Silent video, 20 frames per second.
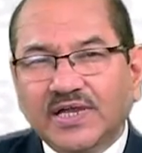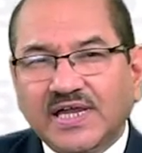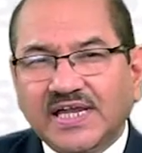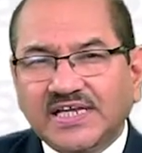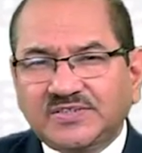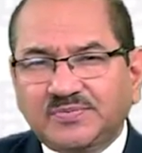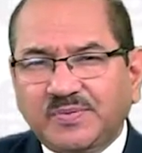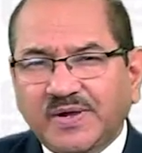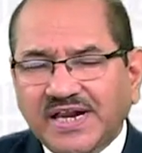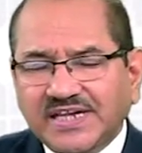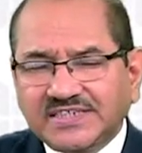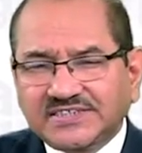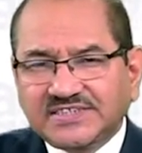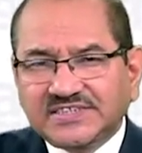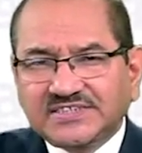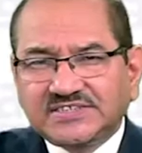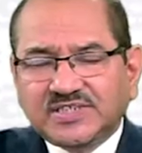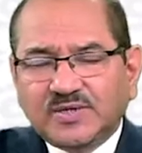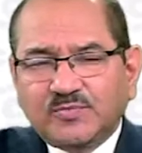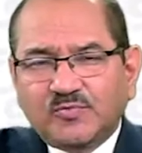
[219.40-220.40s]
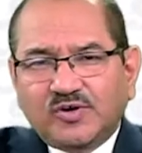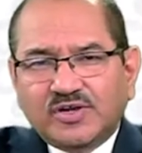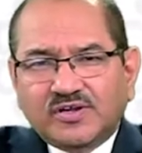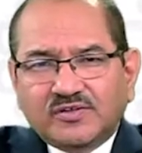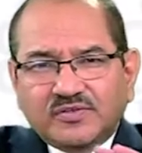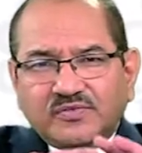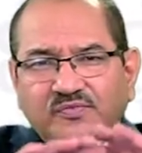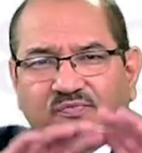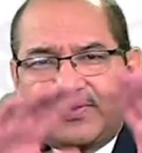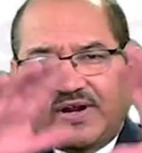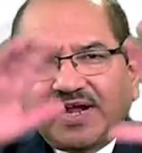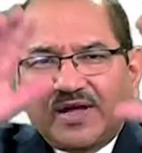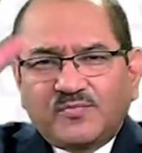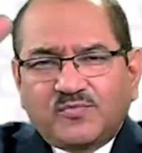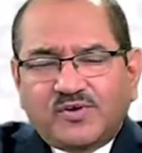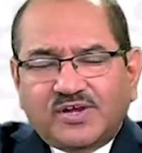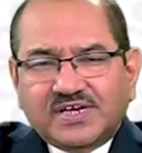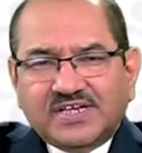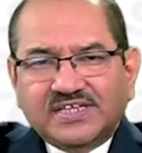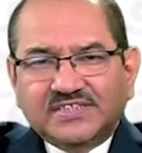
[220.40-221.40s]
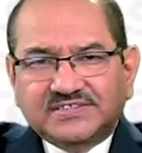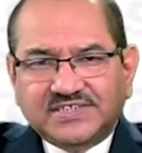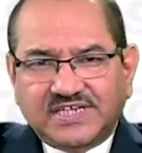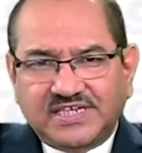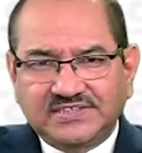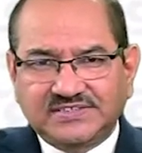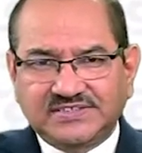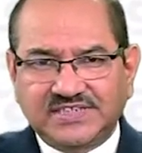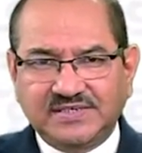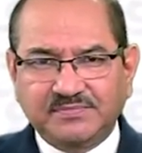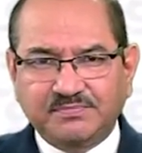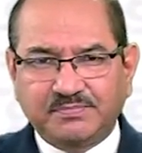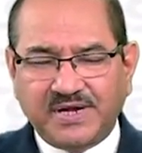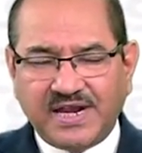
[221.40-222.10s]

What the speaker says: As far as the somewhat of the framework is concerned,